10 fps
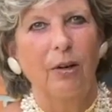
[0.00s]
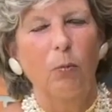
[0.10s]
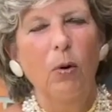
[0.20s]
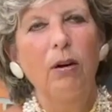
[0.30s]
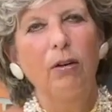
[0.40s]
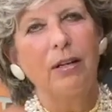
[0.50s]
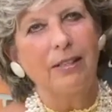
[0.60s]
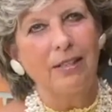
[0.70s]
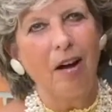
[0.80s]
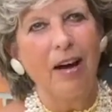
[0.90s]
We are
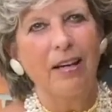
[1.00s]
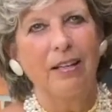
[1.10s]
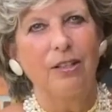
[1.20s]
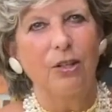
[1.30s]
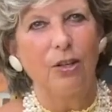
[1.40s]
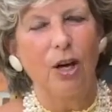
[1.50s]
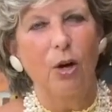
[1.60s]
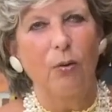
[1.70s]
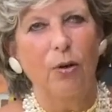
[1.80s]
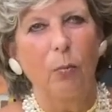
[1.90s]
excited to
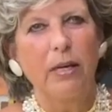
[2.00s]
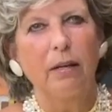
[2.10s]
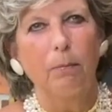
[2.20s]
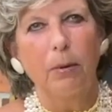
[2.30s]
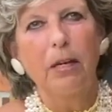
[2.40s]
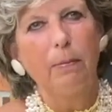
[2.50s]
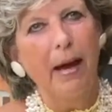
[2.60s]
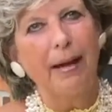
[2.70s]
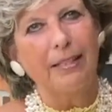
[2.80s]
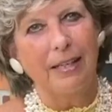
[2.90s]
know that we can be
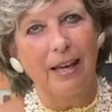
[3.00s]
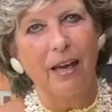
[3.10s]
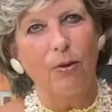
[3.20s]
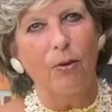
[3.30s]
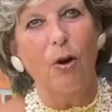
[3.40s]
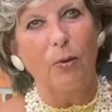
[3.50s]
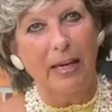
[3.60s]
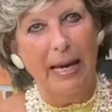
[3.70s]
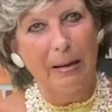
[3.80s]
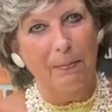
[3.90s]
back together on
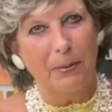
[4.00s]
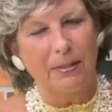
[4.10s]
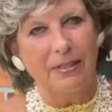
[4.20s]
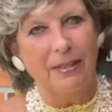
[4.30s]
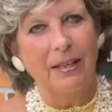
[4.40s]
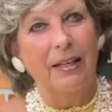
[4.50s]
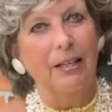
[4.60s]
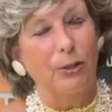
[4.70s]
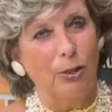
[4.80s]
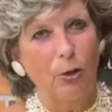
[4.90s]
campus,
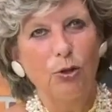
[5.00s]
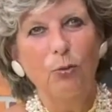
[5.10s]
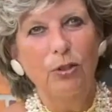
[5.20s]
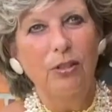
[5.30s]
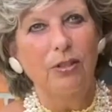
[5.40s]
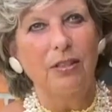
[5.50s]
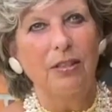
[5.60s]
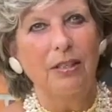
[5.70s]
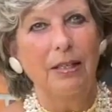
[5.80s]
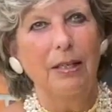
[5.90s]
social
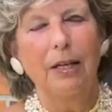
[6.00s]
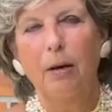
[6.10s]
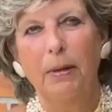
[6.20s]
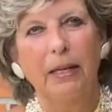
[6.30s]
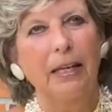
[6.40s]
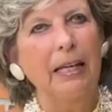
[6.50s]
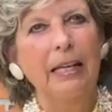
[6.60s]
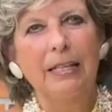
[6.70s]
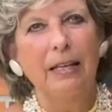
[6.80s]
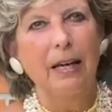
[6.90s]
distancing coming at
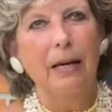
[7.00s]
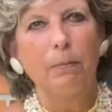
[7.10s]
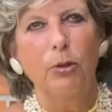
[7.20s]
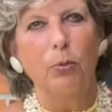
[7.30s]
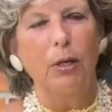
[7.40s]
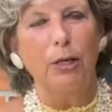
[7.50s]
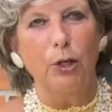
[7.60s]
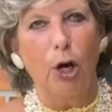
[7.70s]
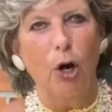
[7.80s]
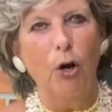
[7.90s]
any time between
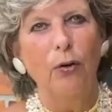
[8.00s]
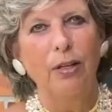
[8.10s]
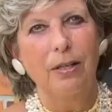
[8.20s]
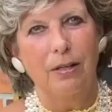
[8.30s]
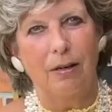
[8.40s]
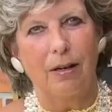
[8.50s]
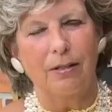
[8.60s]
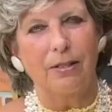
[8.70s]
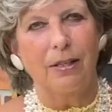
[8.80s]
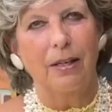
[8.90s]
dawn and
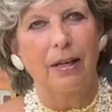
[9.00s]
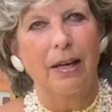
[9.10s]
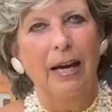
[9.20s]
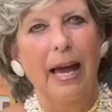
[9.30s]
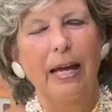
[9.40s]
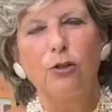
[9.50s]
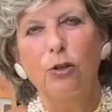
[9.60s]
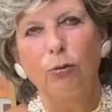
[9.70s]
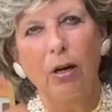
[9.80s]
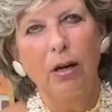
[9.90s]
dusk. As
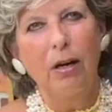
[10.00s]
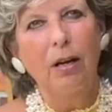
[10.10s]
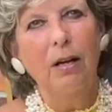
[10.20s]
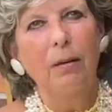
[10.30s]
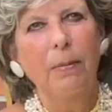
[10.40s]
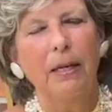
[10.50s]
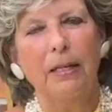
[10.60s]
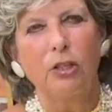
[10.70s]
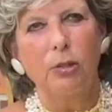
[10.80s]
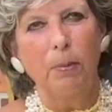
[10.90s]
you come and
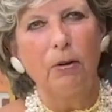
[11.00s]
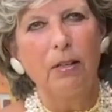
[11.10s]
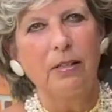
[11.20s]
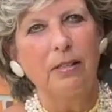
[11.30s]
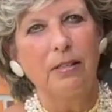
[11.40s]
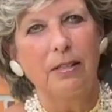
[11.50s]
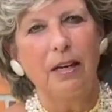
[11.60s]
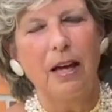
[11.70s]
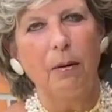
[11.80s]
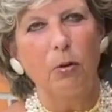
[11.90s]
experience this
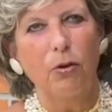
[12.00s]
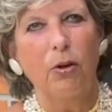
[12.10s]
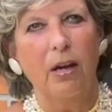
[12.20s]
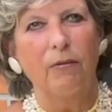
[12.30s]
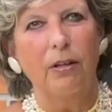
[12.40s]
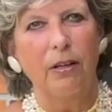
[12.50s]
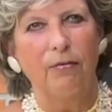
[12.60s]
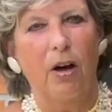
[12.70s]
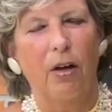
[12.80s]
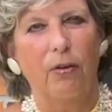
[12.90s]
time with your Heavenly
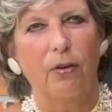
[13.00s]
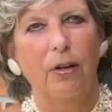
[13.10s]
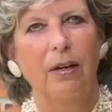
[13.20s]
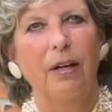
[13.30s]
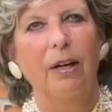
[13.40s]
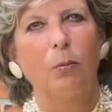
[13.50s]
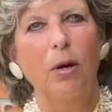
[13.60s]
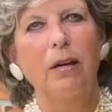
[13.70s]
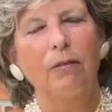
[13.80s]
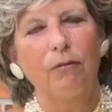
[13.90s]
Father,
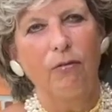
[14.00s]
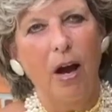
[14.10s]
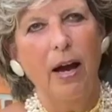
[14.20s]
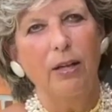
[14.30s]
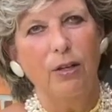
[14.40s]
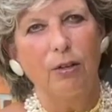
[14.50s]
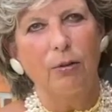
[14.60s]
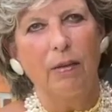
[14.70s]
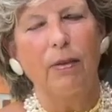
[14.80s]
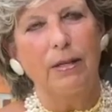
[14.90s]
we invite you
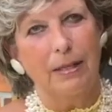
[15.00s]
in these